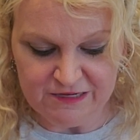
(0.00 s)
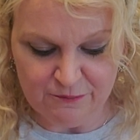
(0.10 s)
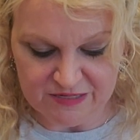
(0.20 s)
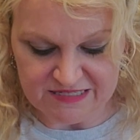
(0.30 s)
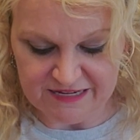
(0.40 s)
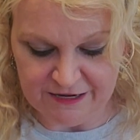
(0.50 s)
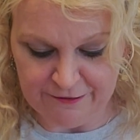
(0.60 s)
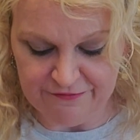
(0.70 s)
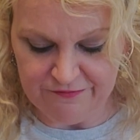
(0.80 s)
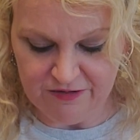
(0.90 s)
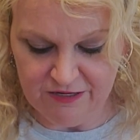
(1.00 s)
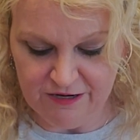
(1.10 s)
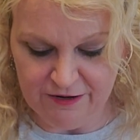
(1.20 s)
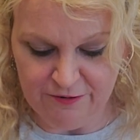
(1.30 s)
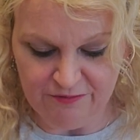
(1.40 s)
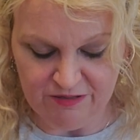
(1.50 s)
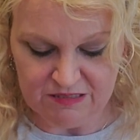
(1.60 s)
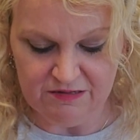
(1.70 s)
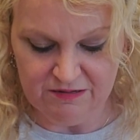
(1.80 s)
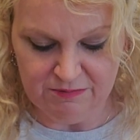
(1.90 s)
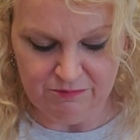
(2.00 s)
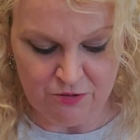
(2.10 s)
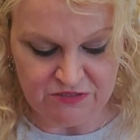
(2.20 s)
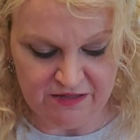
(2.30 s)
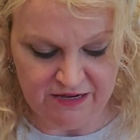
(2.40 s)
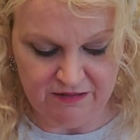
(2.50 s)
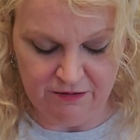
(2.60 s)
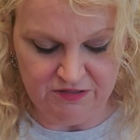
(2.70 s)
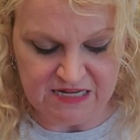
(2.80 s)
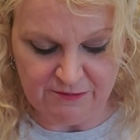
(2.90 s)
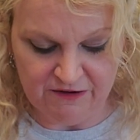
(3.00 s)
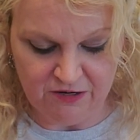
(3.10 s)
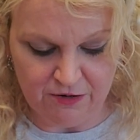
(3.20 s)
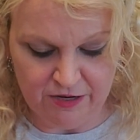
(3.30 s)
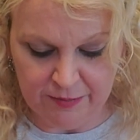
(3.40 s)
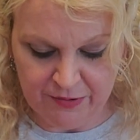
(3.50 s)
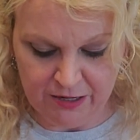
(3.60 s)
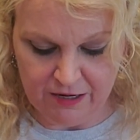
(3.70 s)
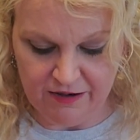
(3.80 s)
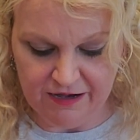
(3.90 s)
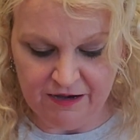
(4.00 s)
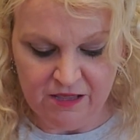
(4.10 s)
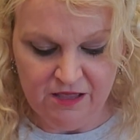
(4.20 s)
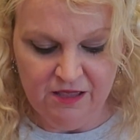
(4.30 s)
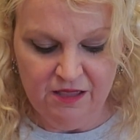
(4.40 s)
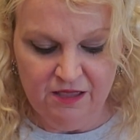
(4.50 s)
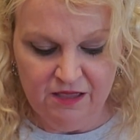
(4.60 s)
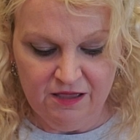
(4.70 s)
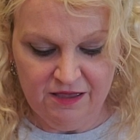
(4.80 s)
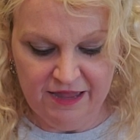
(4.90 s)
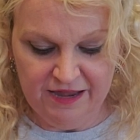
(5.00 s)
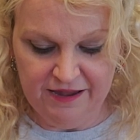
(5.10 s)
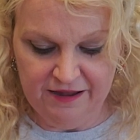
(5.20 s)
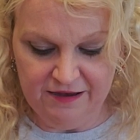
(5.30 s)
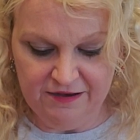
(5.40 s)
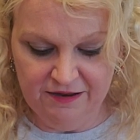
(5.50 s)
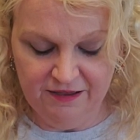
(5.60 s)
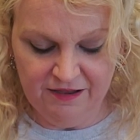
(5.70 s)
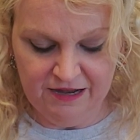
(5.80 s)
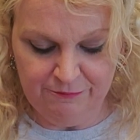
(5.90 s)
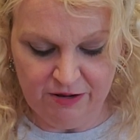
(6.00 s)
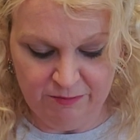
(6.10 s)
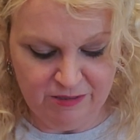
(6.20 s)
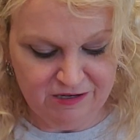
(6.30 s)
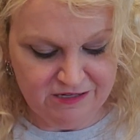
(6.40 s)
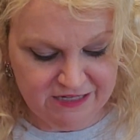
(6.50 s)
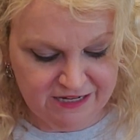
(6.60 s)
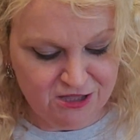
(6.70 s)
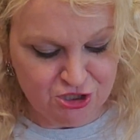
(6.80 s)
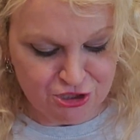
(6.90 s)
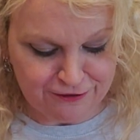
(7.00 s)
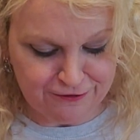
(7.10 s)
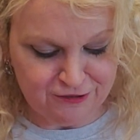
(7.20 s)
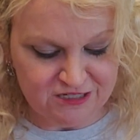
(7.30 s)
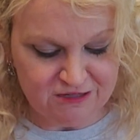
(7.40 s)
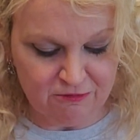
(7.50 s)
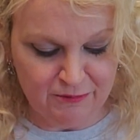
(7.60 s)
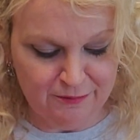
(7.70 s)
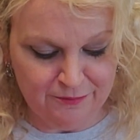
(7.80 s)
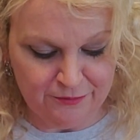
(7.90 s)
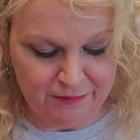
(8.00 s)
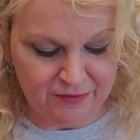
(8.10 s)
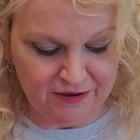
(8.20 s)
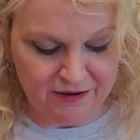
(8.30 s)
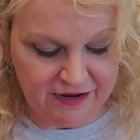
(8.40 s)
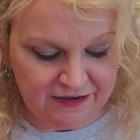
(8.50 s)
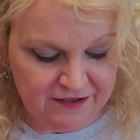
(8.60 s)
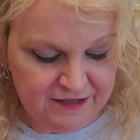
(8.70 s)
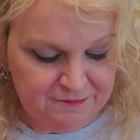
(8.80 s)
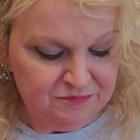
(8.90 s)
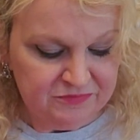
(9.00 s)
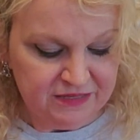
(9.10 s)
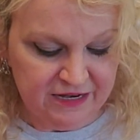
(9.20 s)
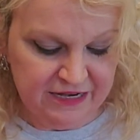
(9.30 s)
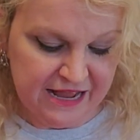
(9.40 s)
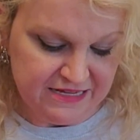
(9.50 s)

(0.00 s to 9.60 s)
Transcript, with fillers: I told myself, you know, most likely the only time I'll ever go to the party, and I probably need to get the shirt to remember it by, and it